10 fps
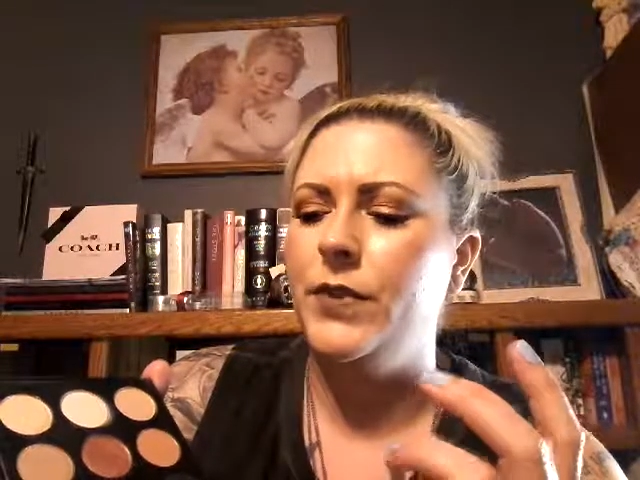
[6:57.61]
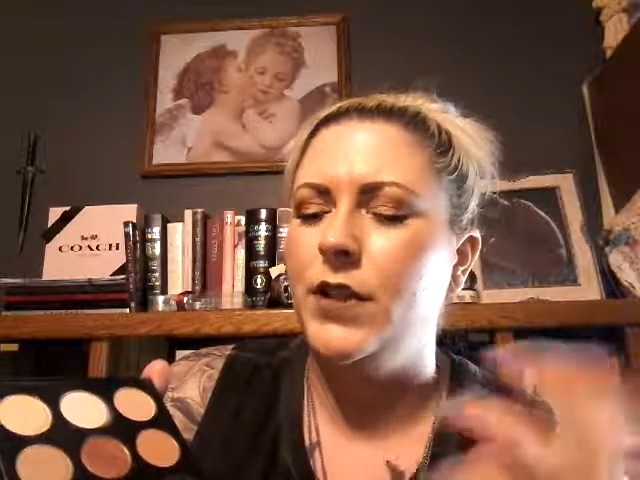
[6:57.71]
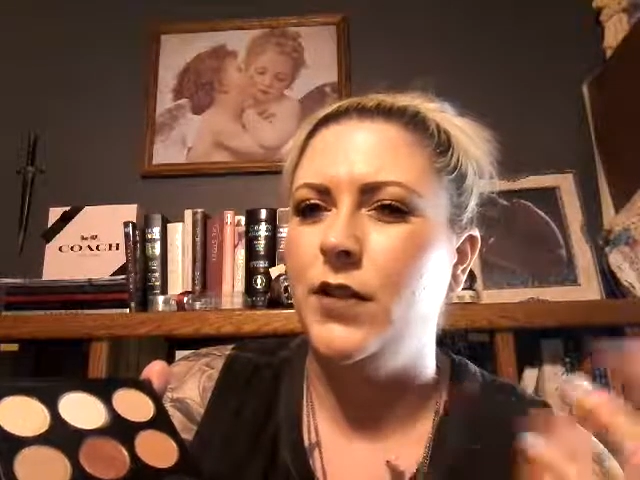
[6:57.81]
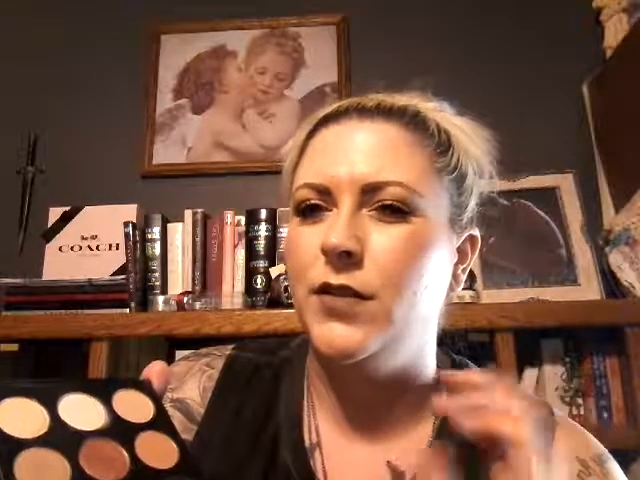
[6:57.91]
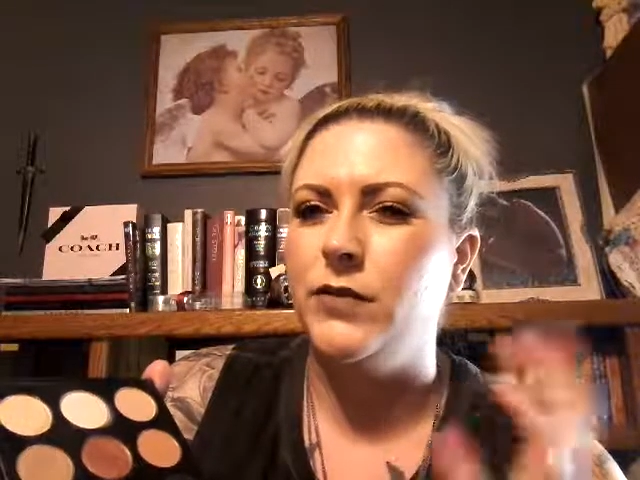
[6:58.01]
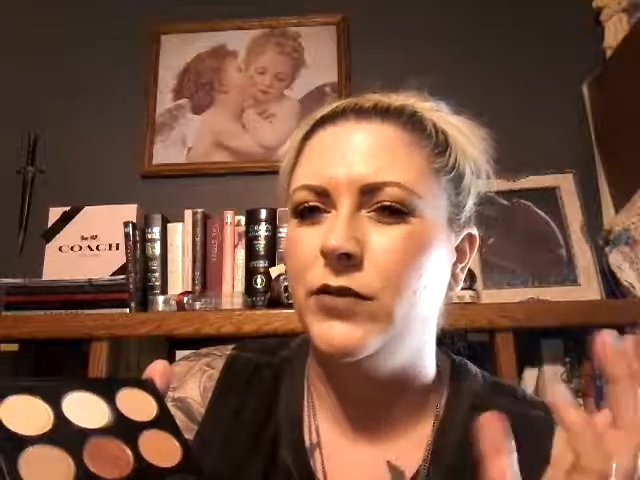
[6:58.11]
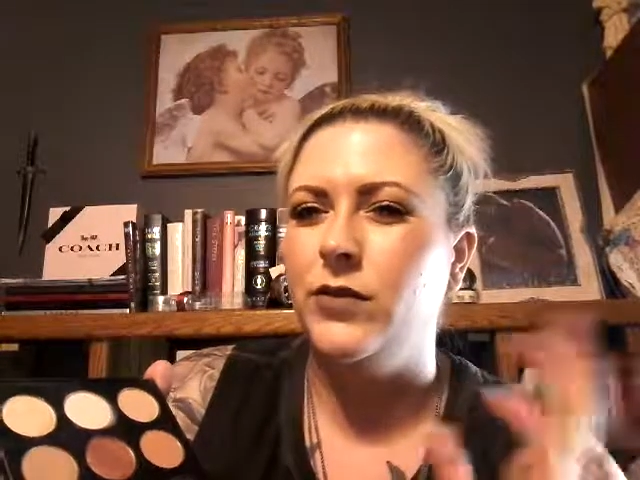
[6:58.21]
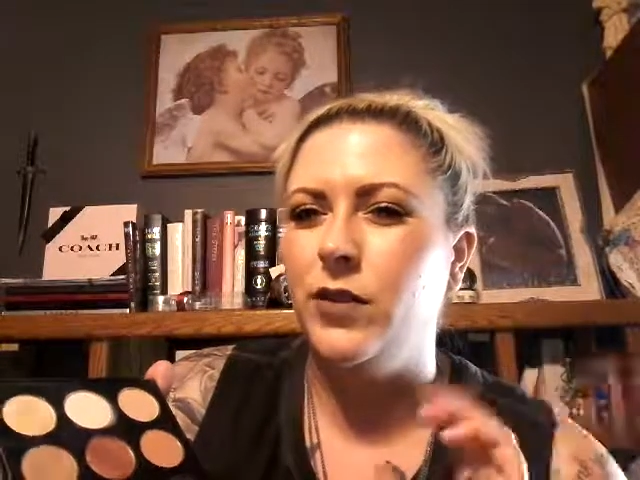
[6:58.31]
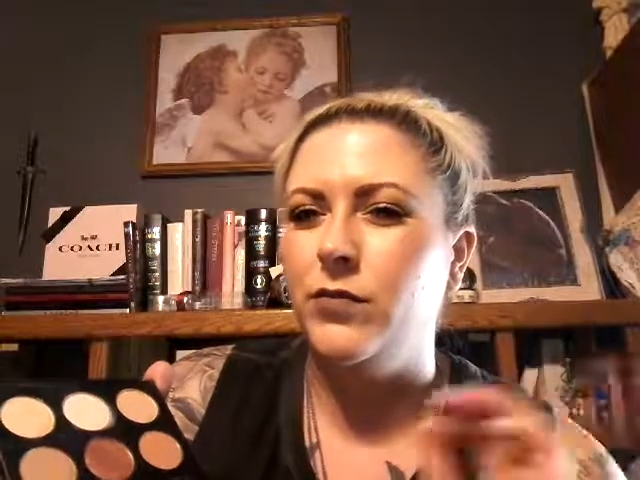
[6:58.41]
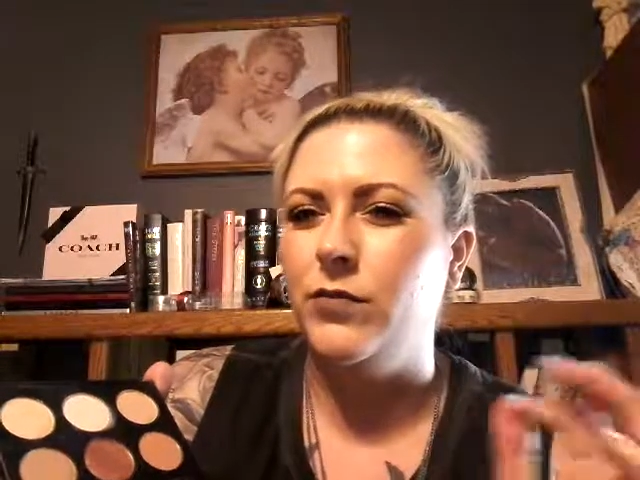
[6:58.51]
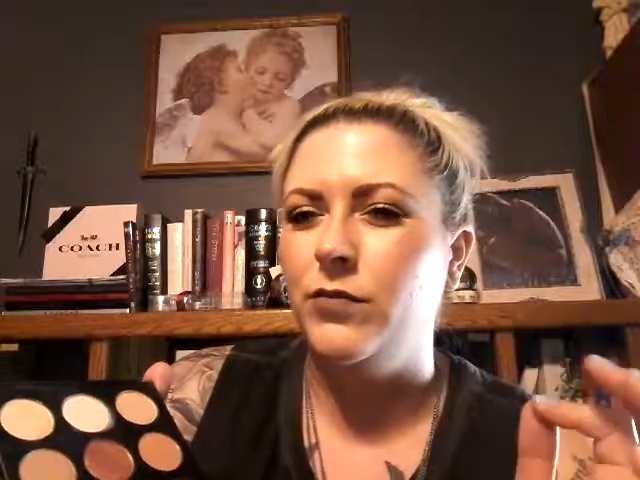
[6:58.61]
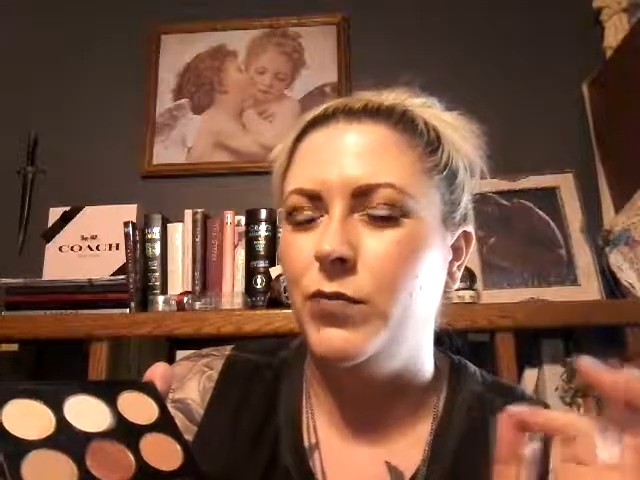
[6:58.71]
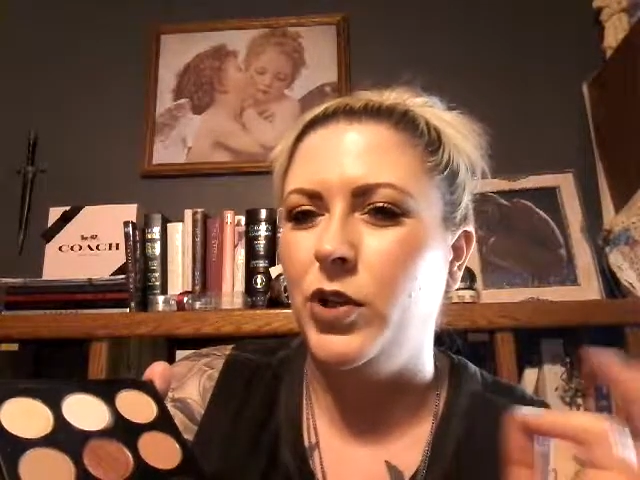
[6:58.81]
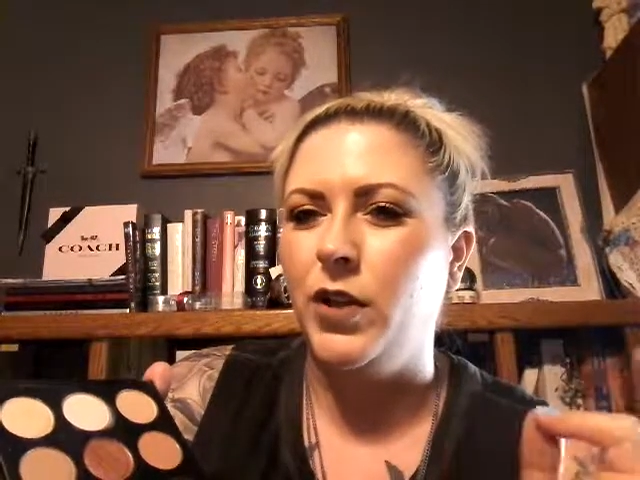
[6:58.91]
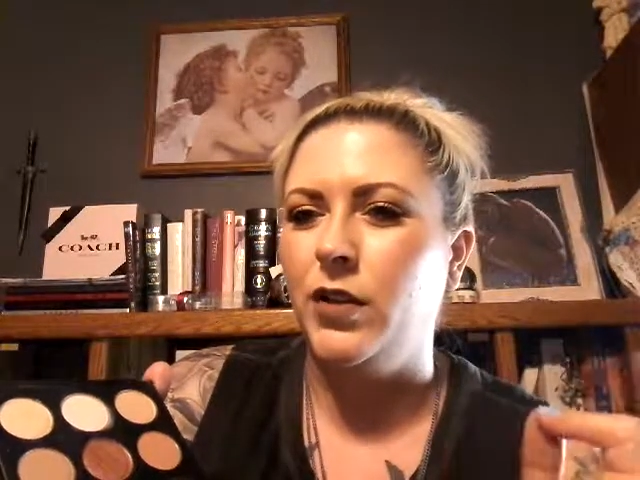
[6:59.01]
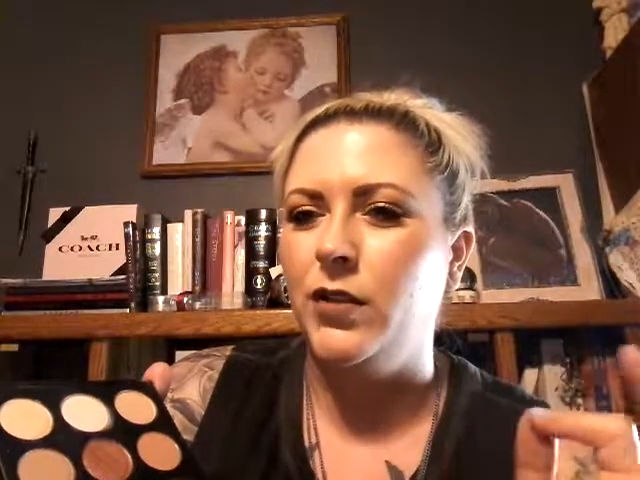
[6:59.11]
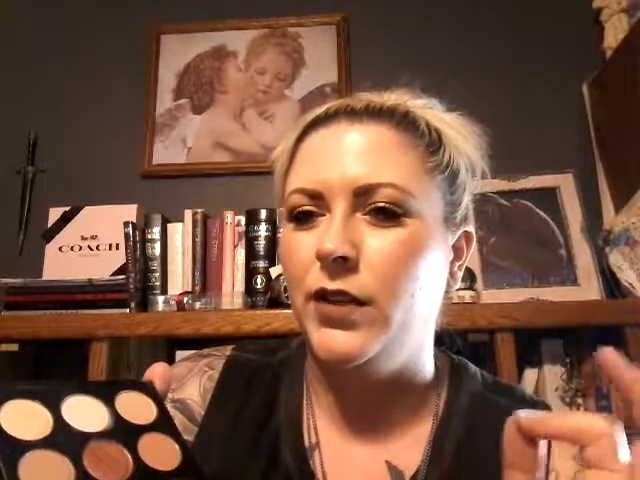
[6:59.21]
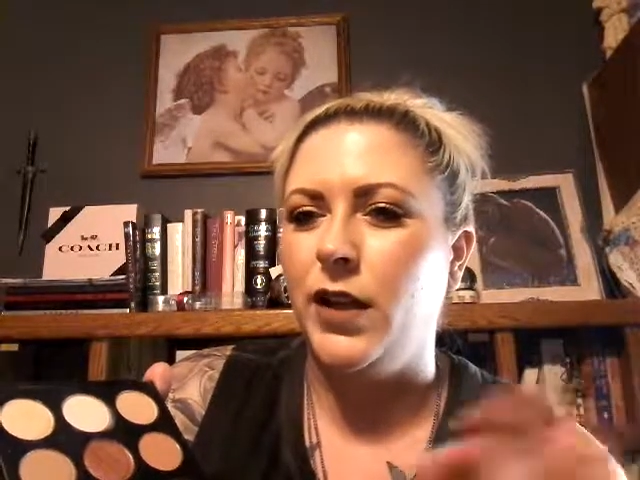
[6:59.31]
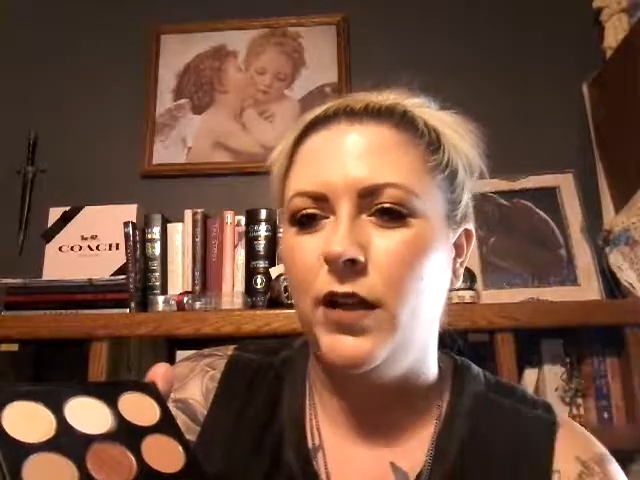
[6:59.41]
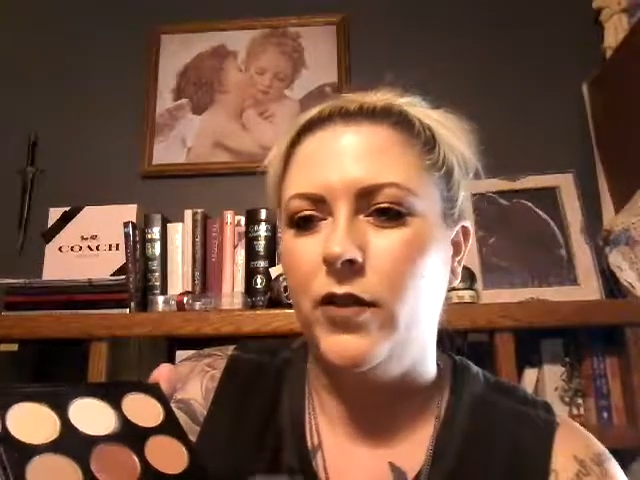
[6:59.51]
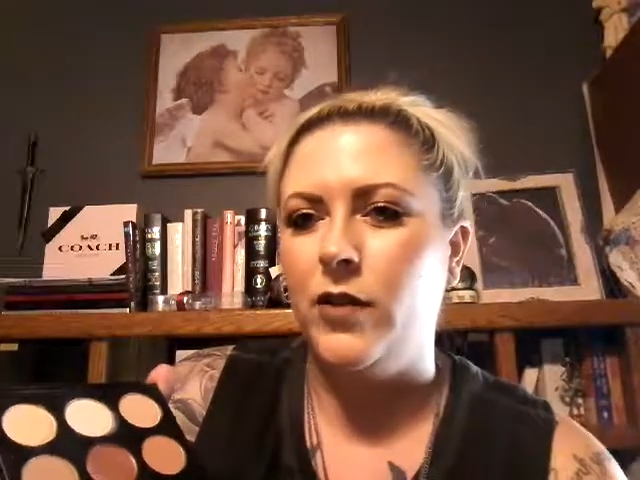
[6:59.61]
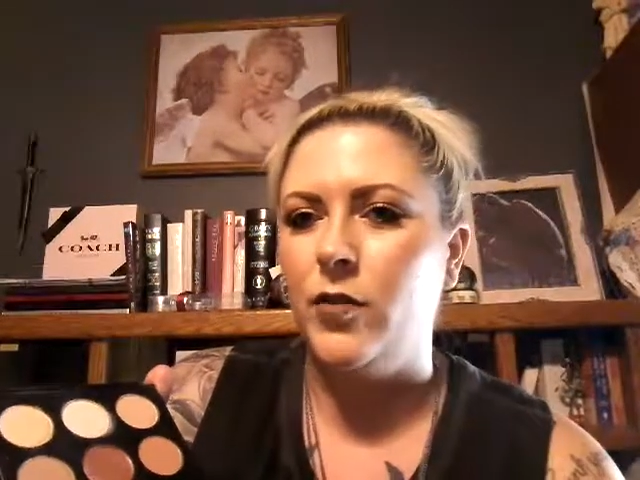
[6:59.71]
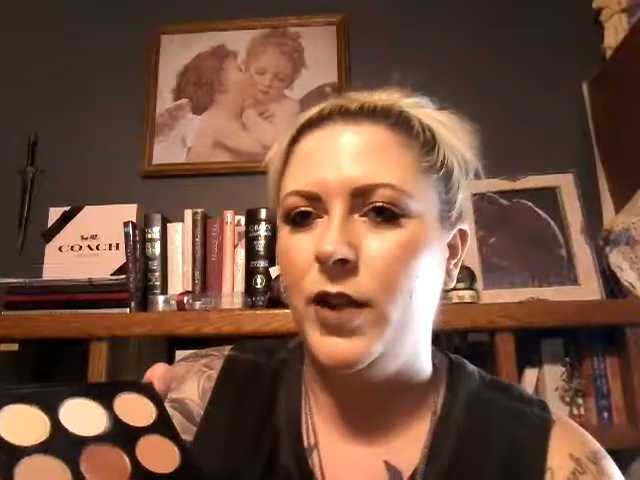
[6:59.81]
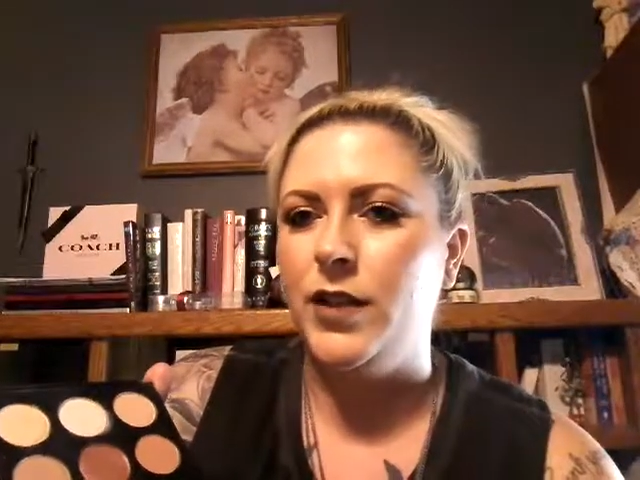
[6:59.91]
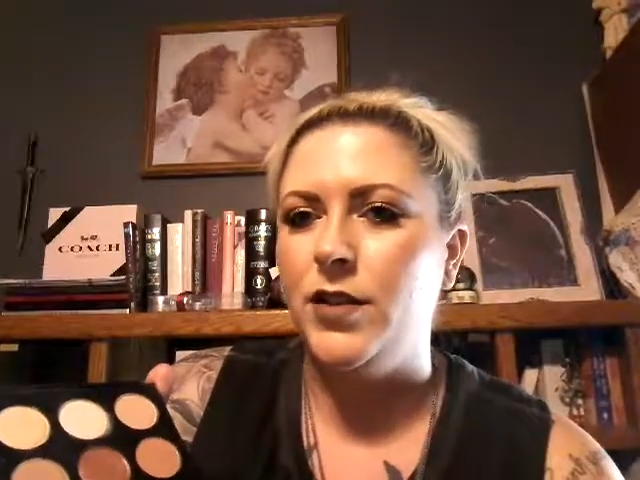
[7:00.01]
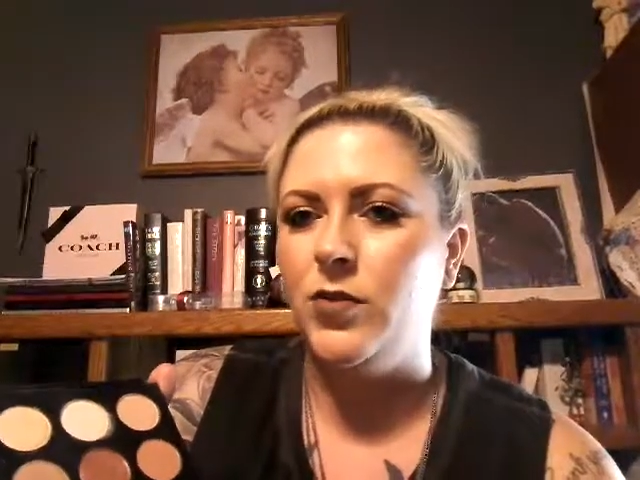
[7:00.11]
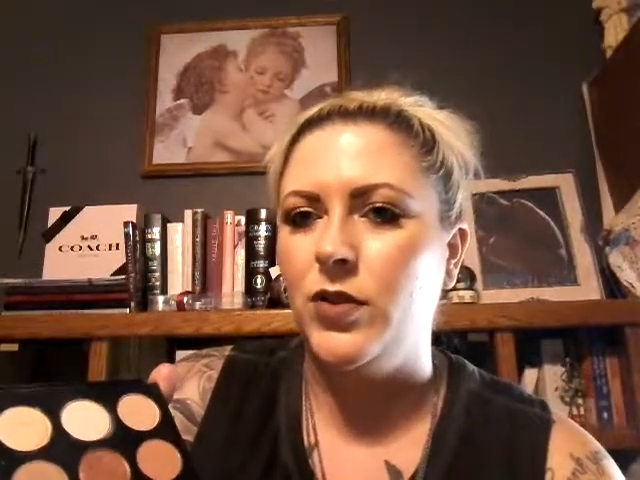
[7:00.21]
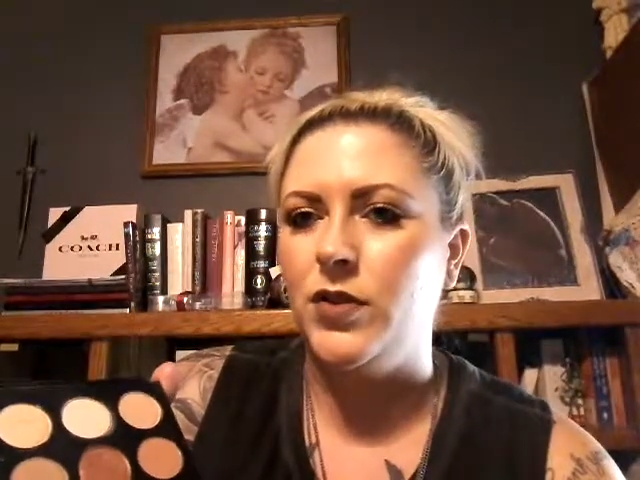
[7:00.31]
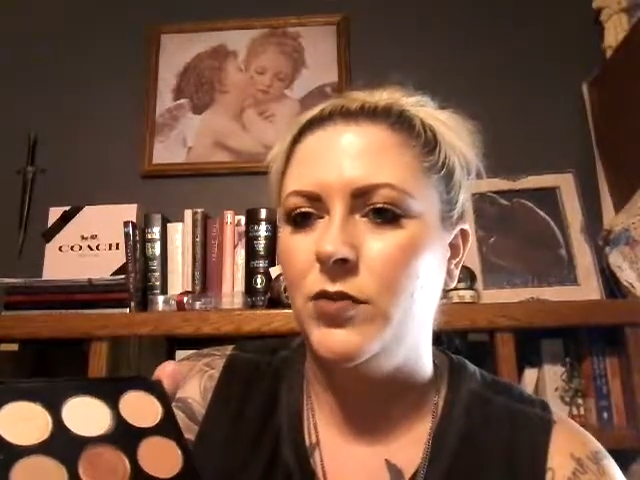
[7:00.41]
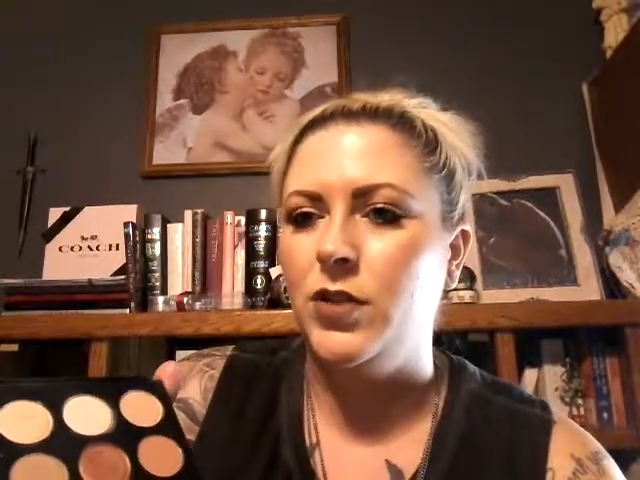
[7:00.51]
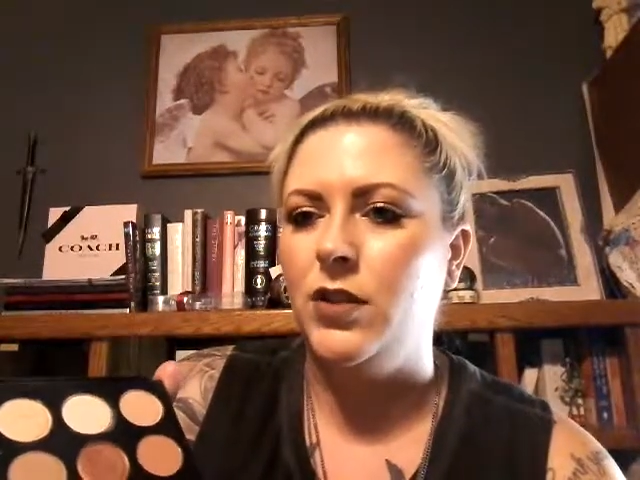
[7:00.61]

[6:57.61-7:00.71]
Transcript: ease of putting it on. Like, I never have a bad day with this one